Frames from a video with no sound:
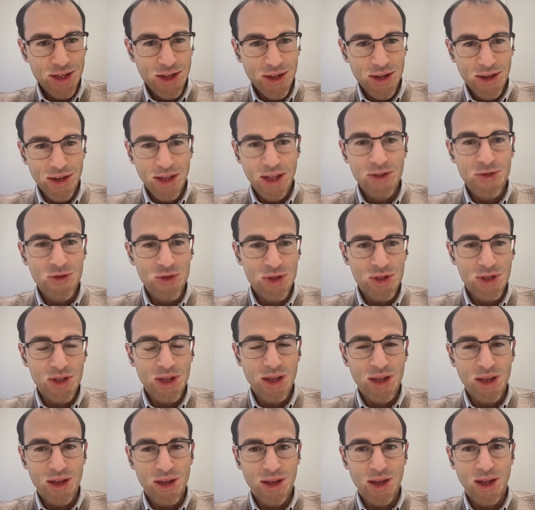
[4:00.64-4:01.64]
is another
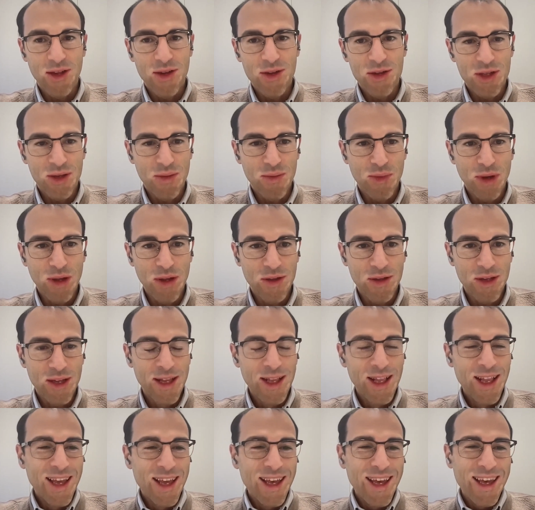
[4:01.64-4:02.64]
interesting
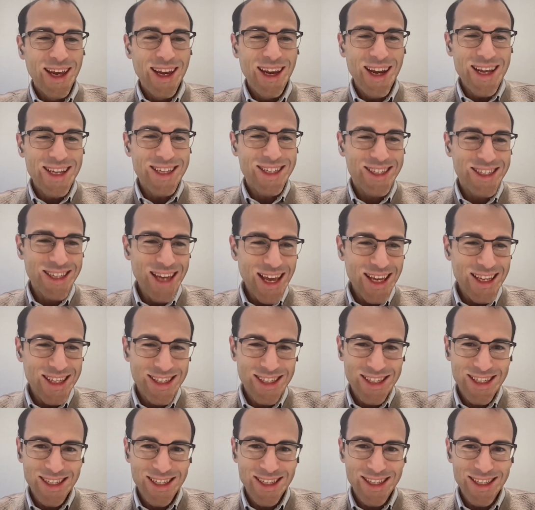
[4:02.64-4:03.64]
bit. In a
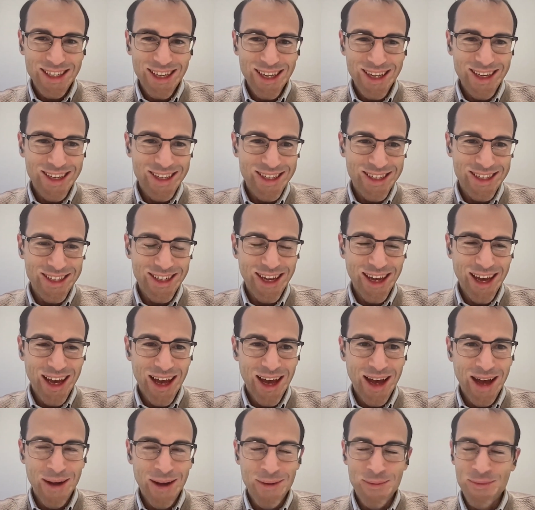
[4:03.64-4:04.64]
sense, there's
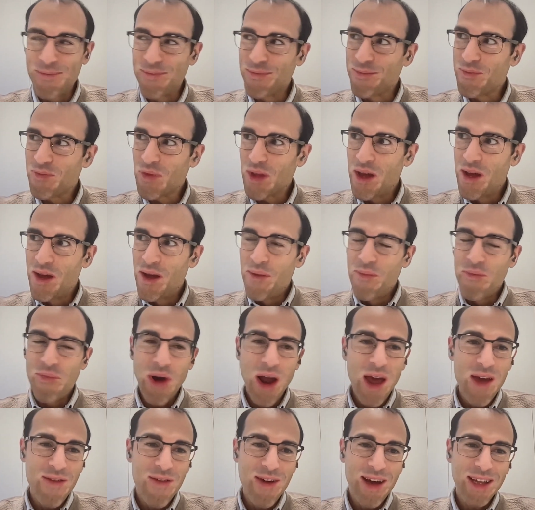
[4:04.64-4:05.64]

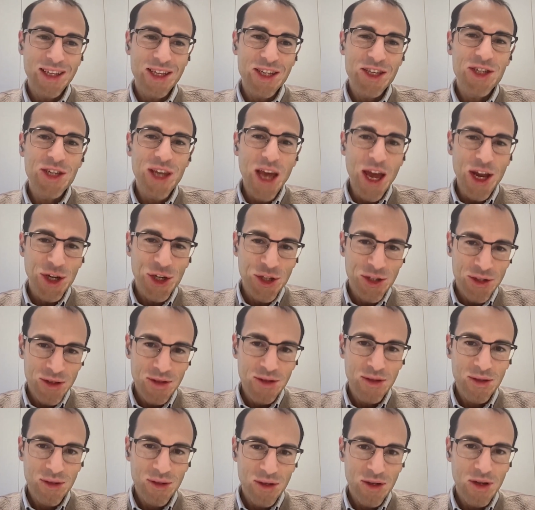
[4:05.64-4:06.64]

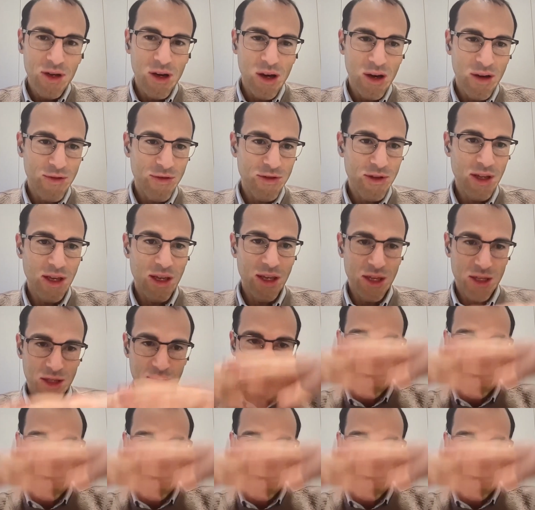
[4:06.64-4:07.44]
privatization of